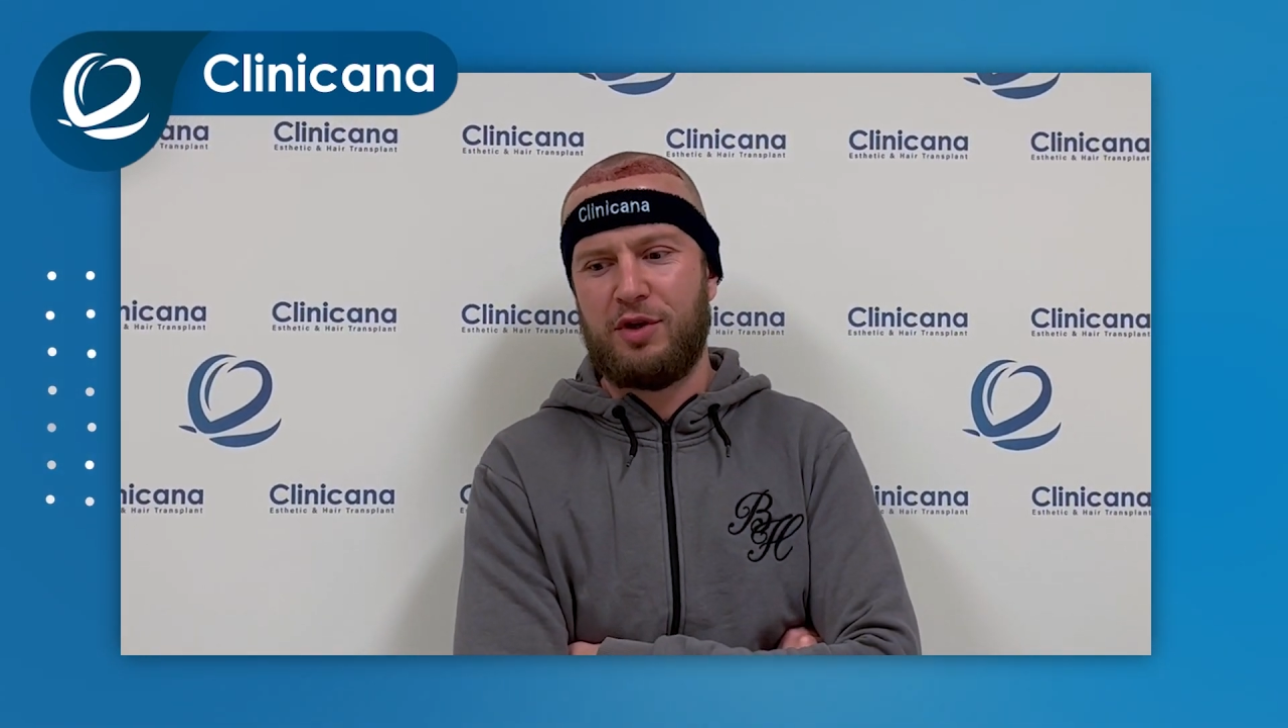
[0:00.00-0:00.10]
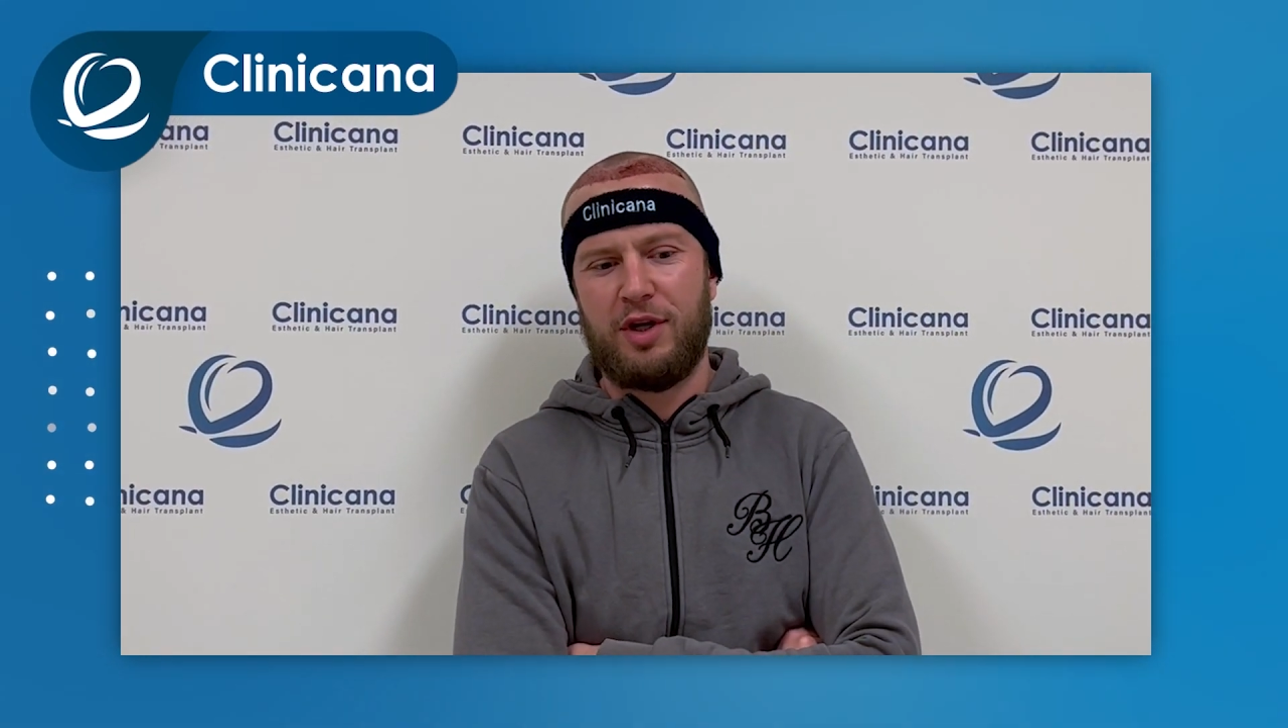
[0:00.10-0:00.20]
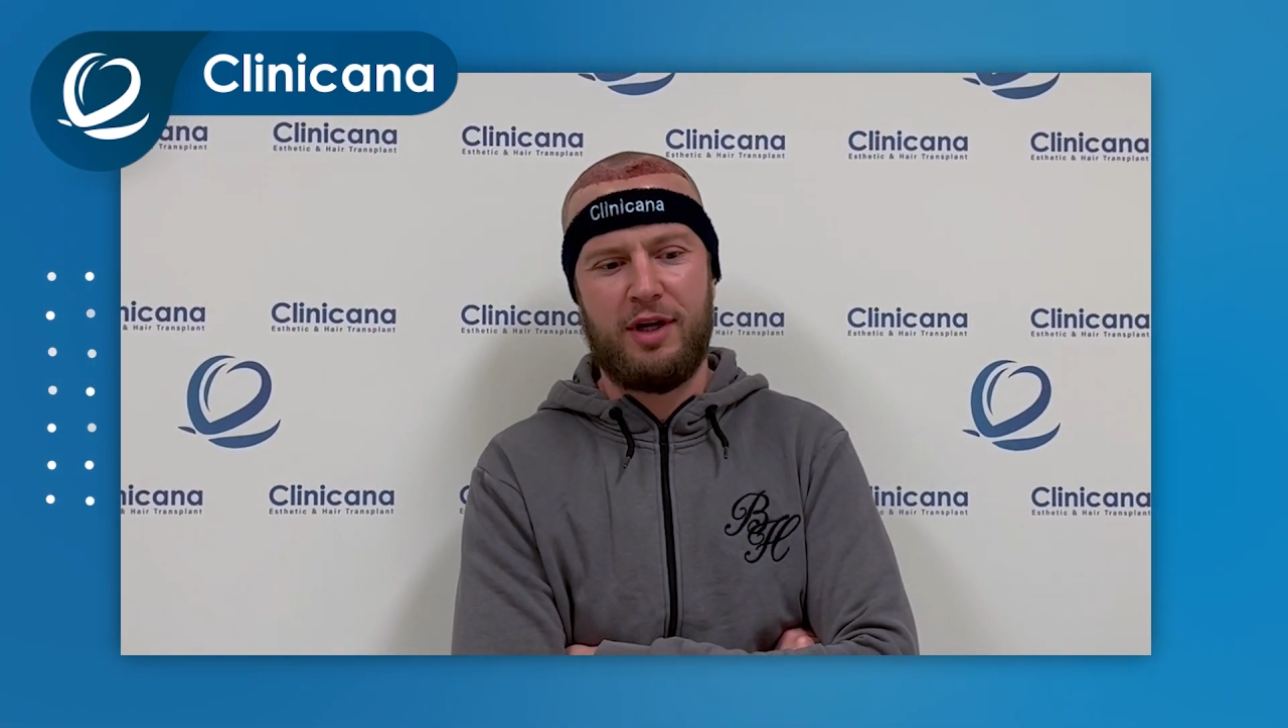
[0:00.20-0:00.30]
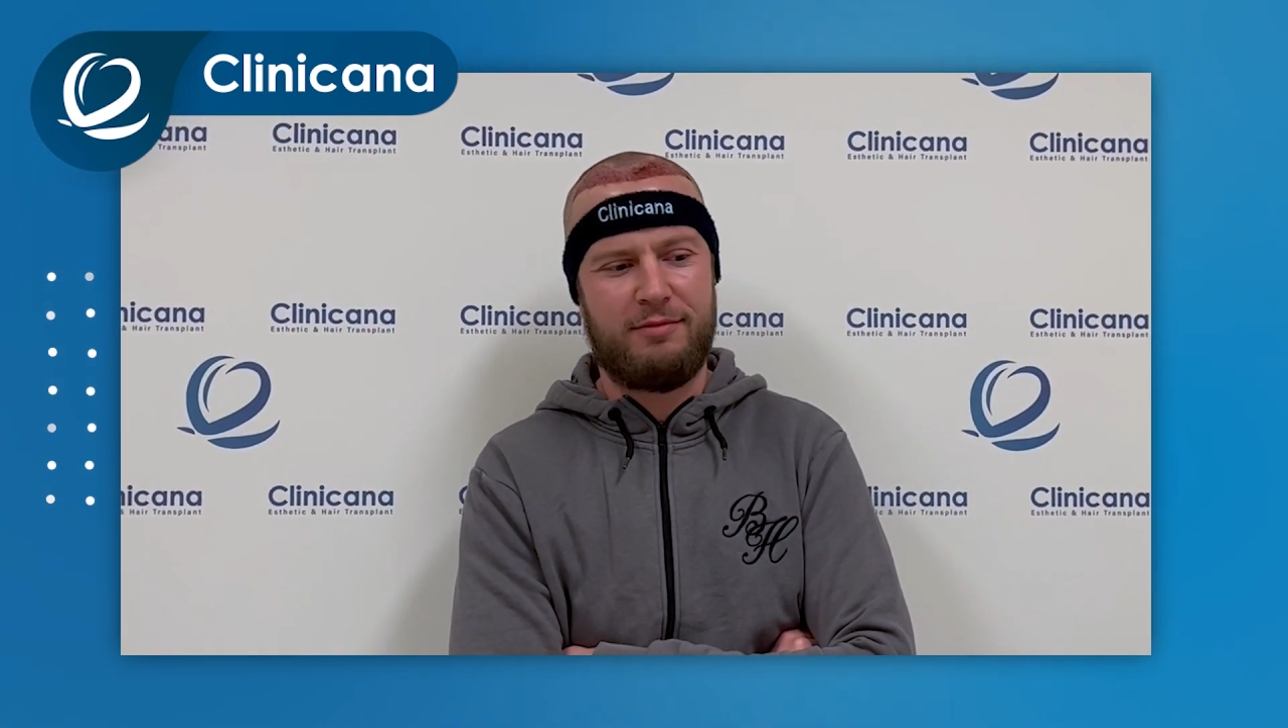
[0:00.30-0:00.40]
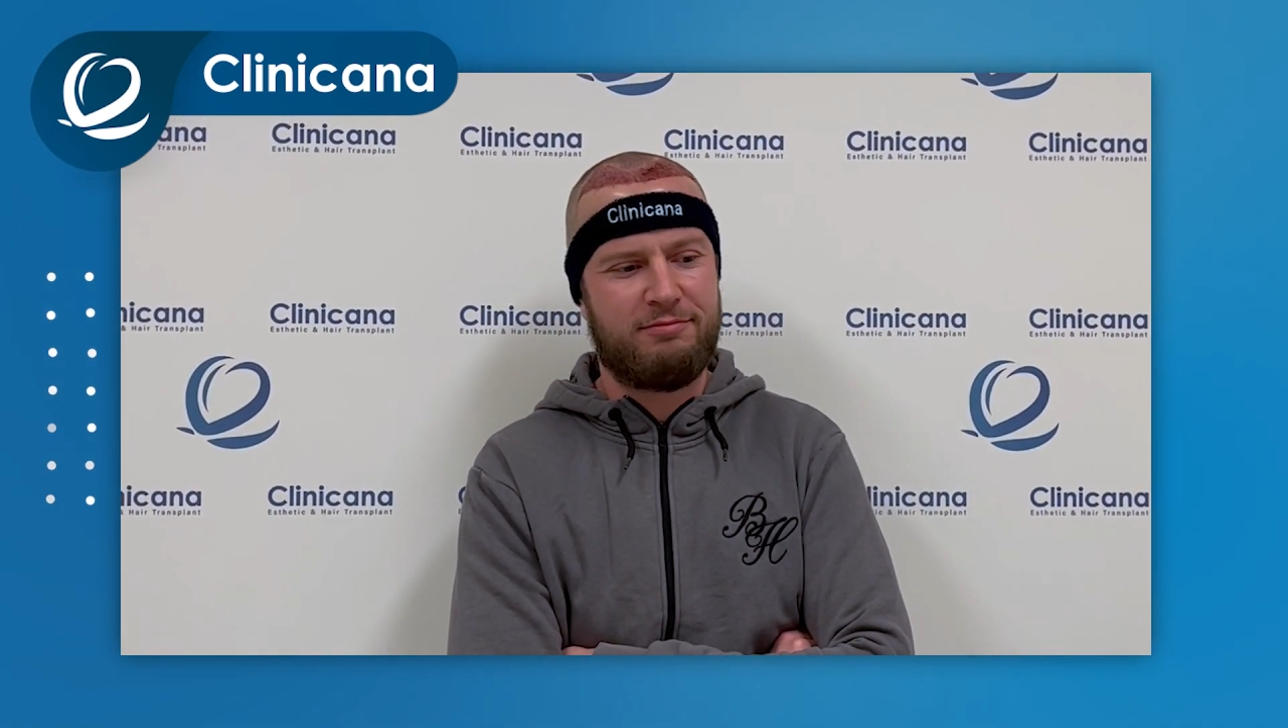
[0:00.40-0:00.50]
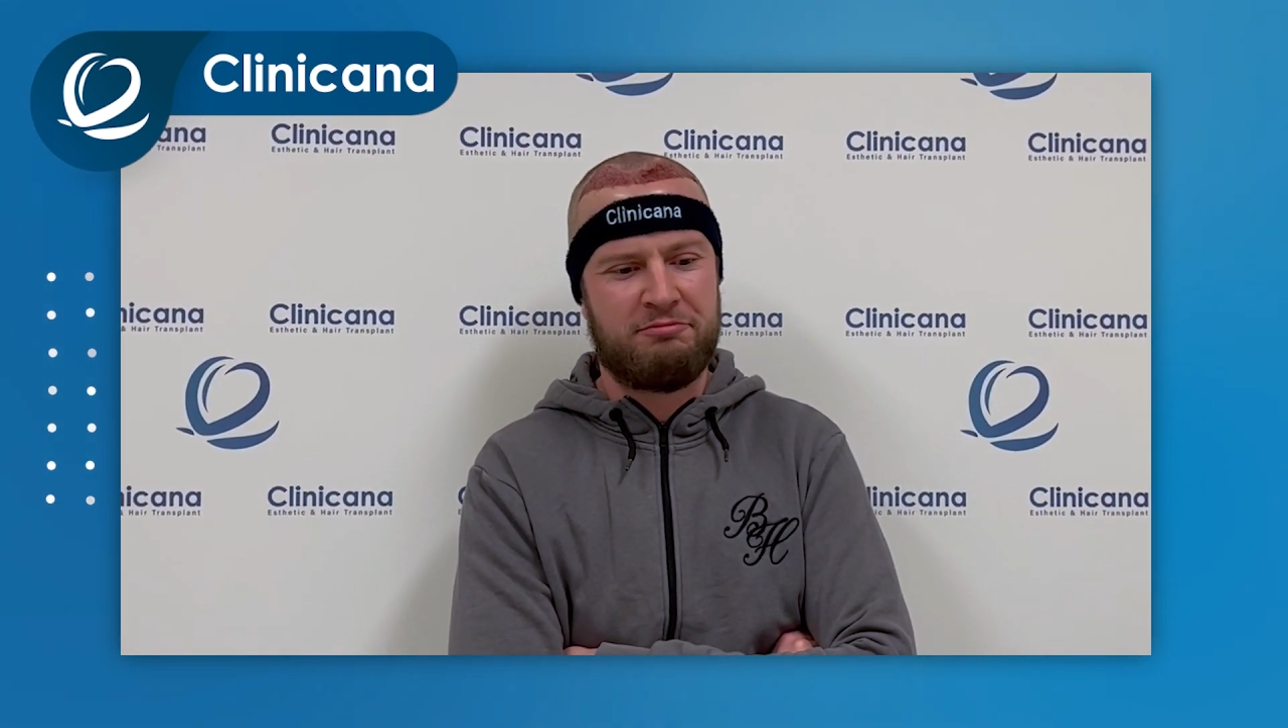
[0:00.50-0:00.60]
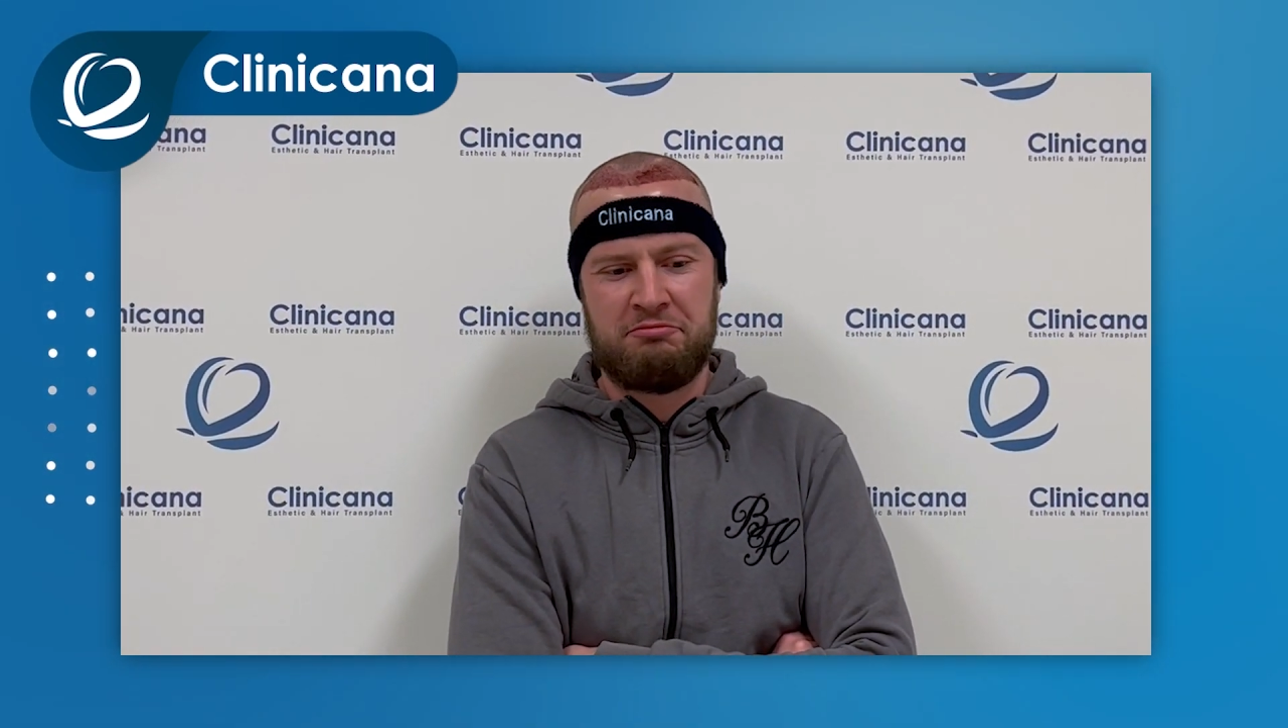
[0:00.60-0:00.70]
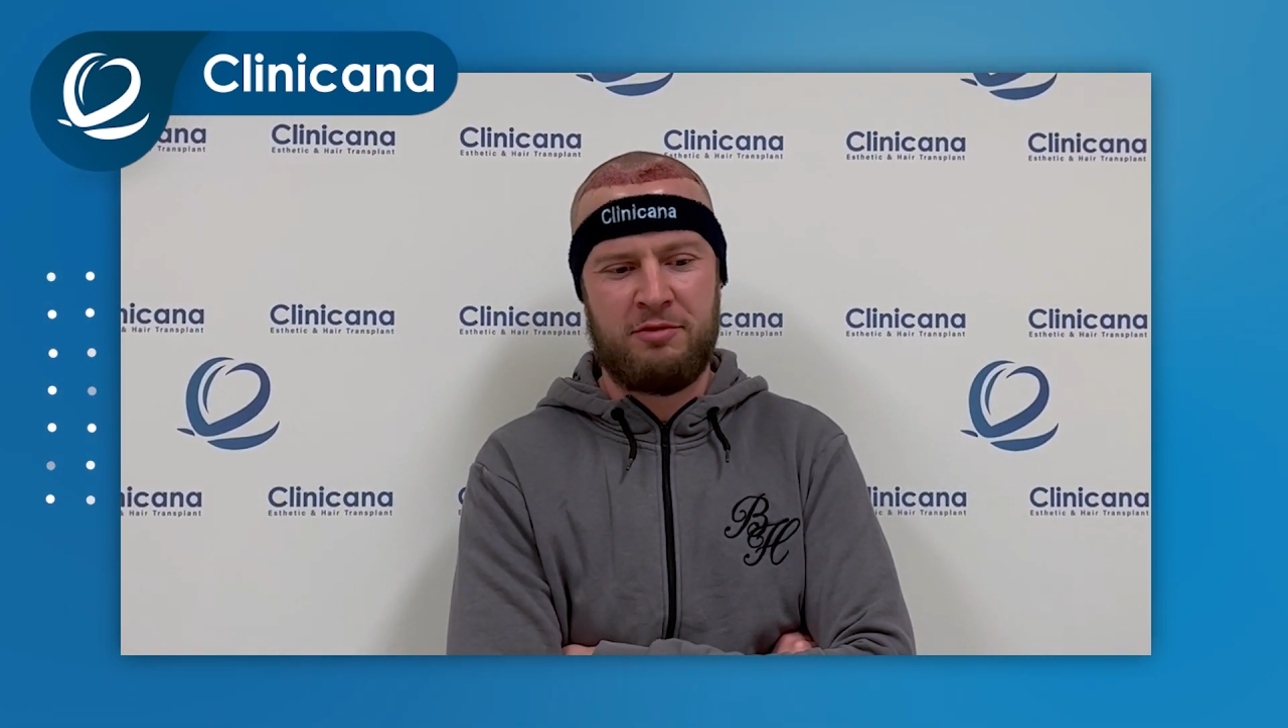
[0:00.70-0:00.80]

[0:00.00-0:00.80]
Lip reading: Couldn't